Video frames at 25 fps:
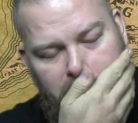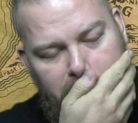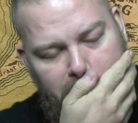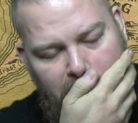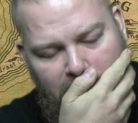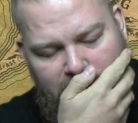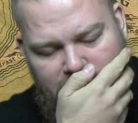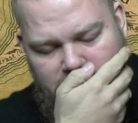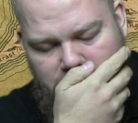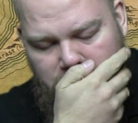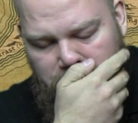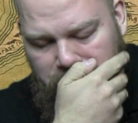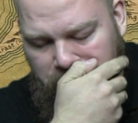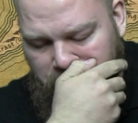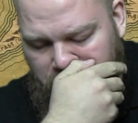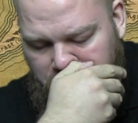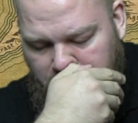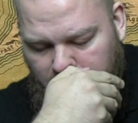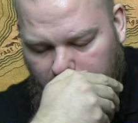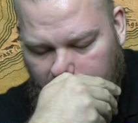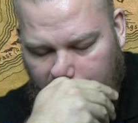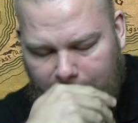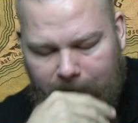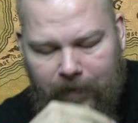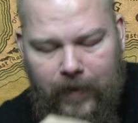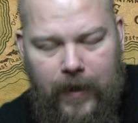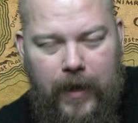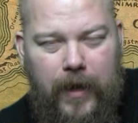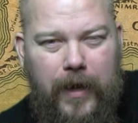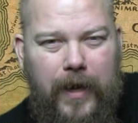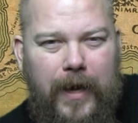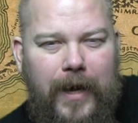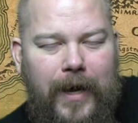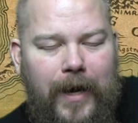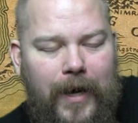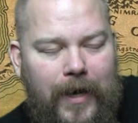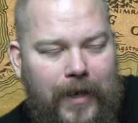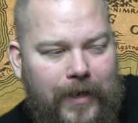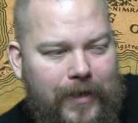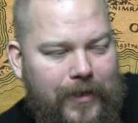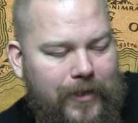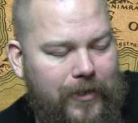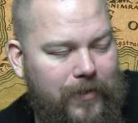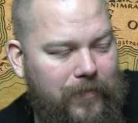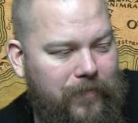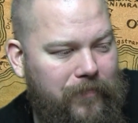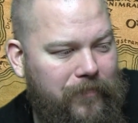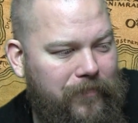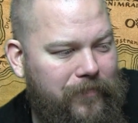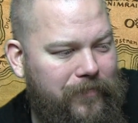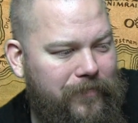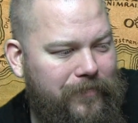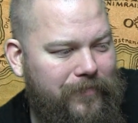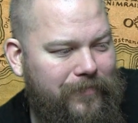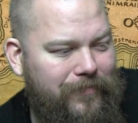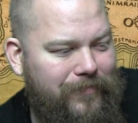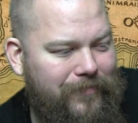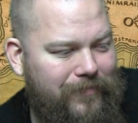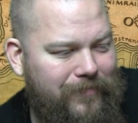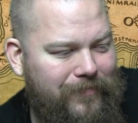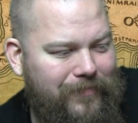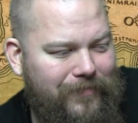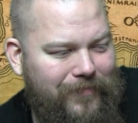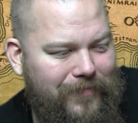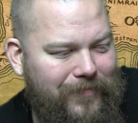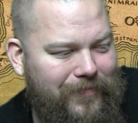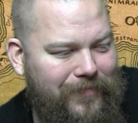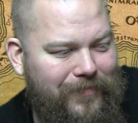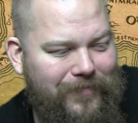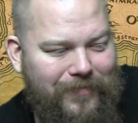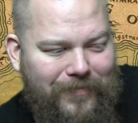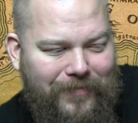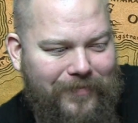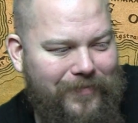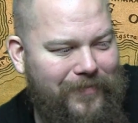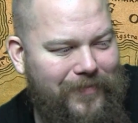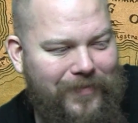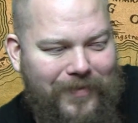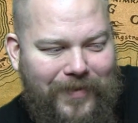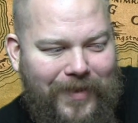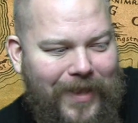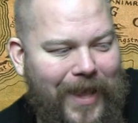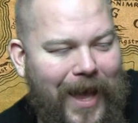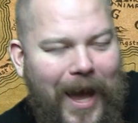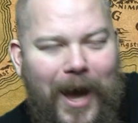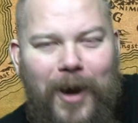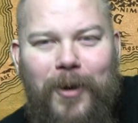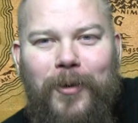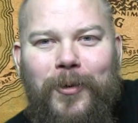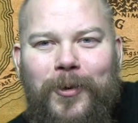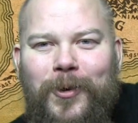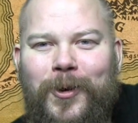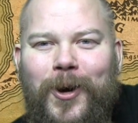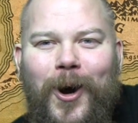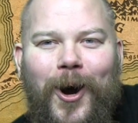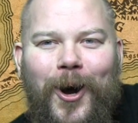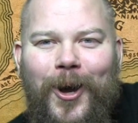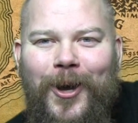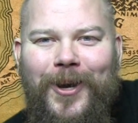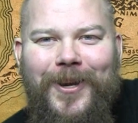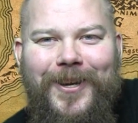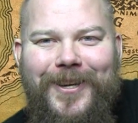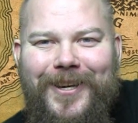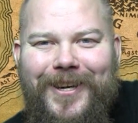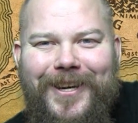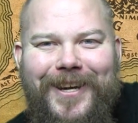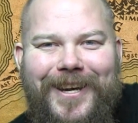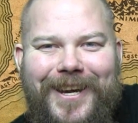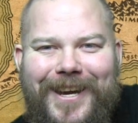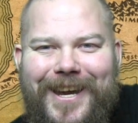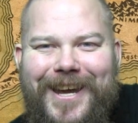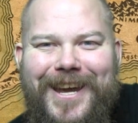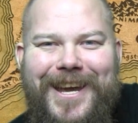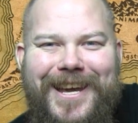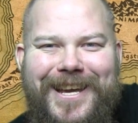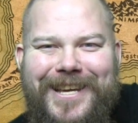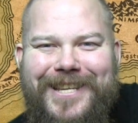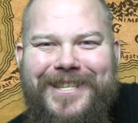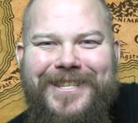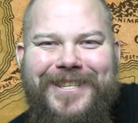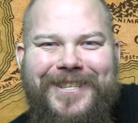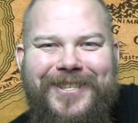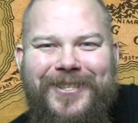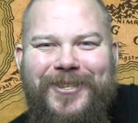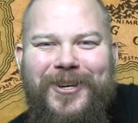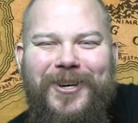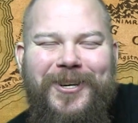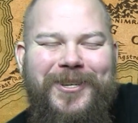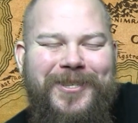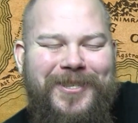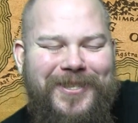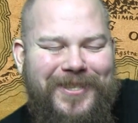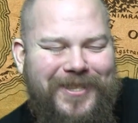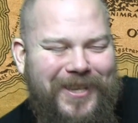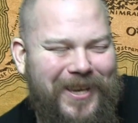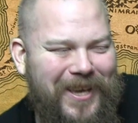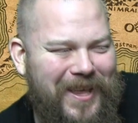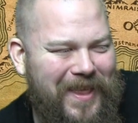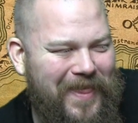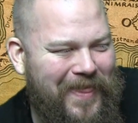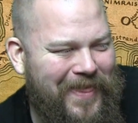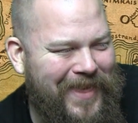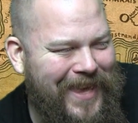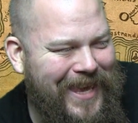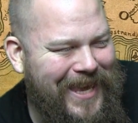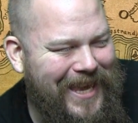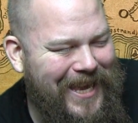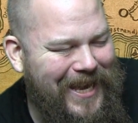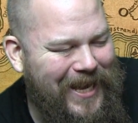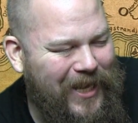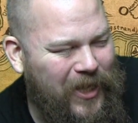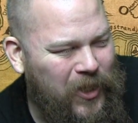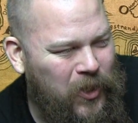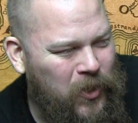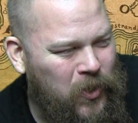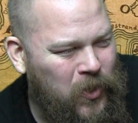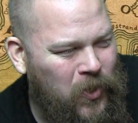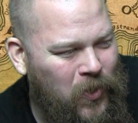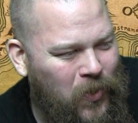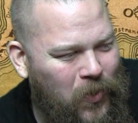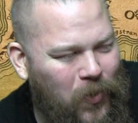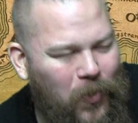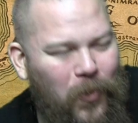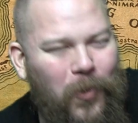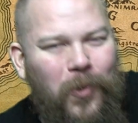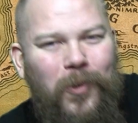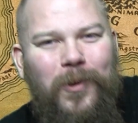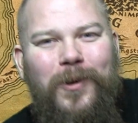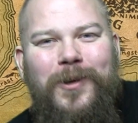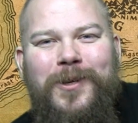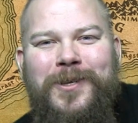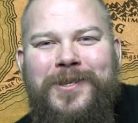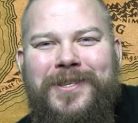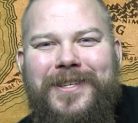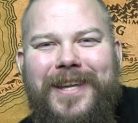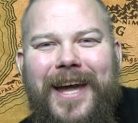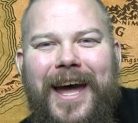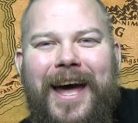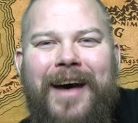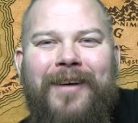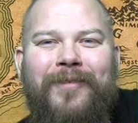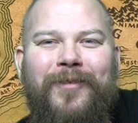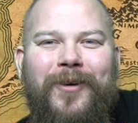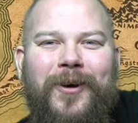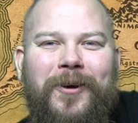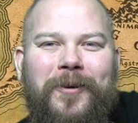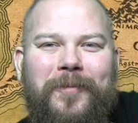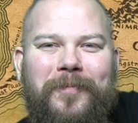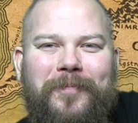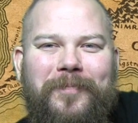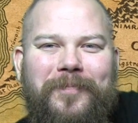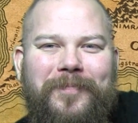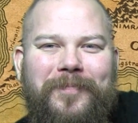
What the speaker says: There's an Uruk-hai in there, and that Uruk-hai is just the coolest ever.